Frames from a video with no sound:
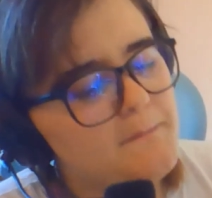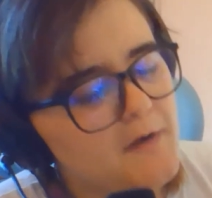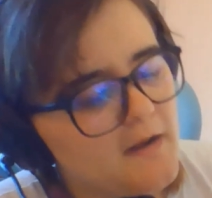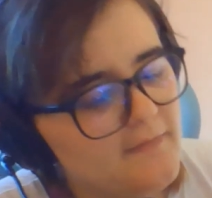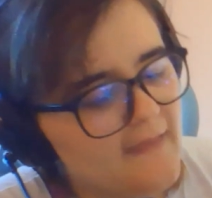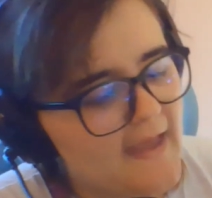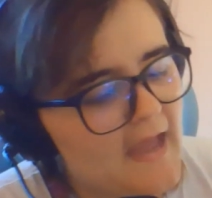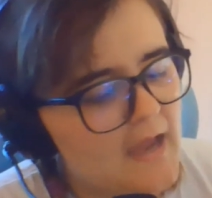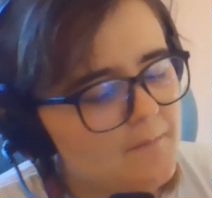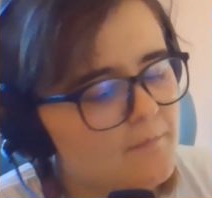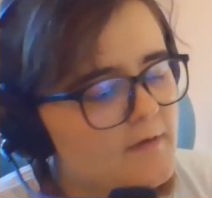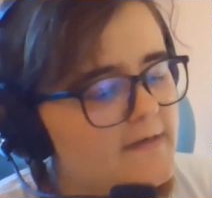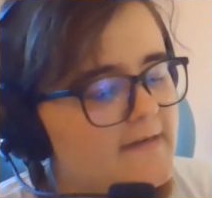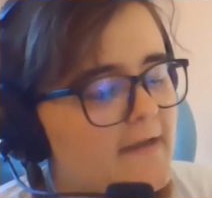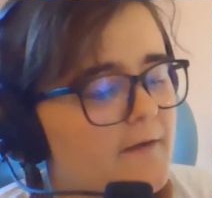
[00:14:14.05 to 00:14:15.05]
not in the Hab
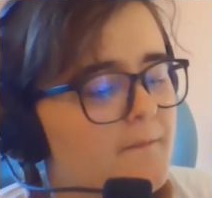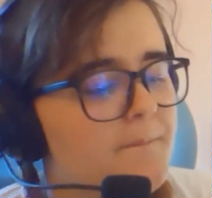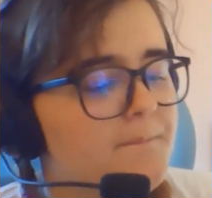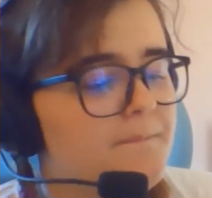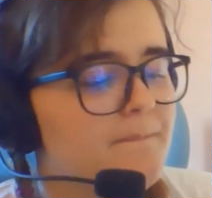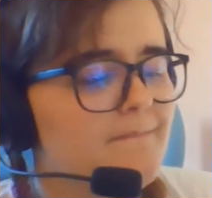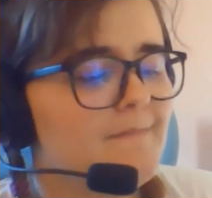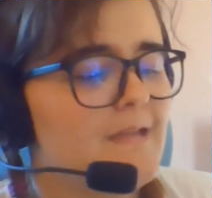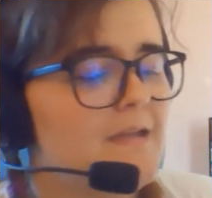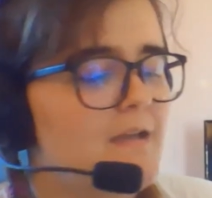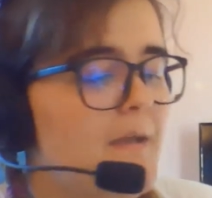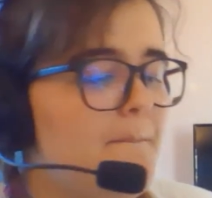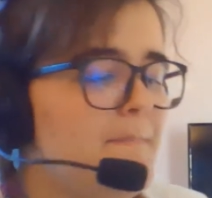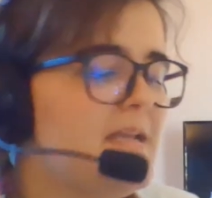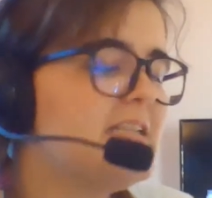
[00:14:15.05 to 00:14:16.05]
right now.
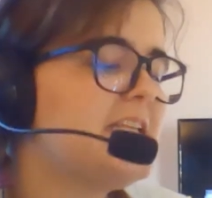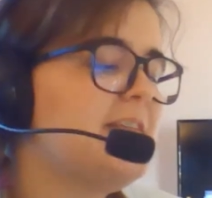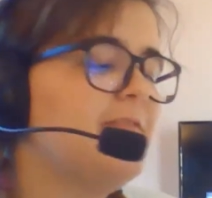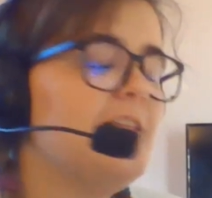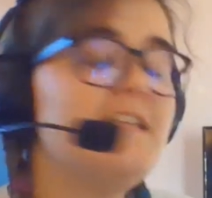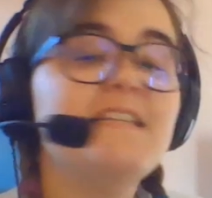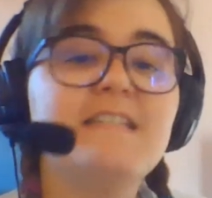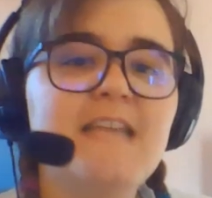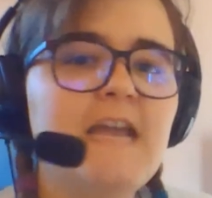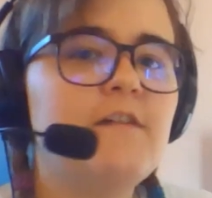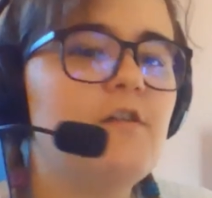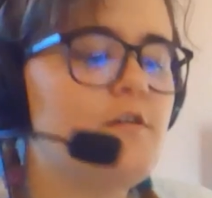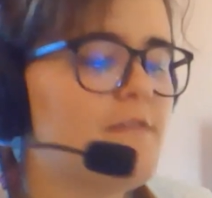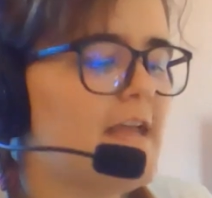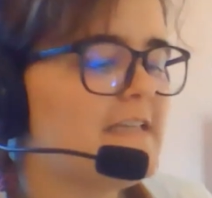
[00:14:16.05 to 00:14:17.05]
Because I fled in
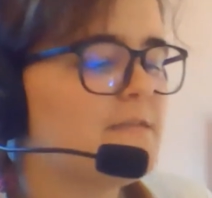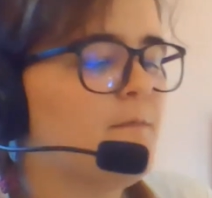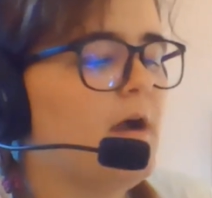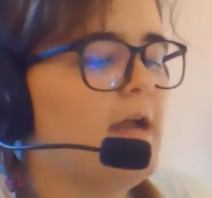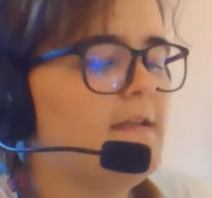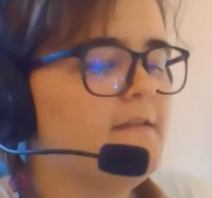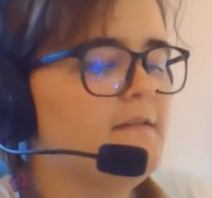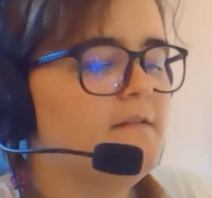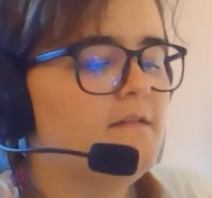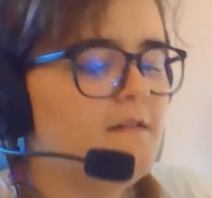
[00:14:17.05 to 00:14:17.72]
terror, that's why.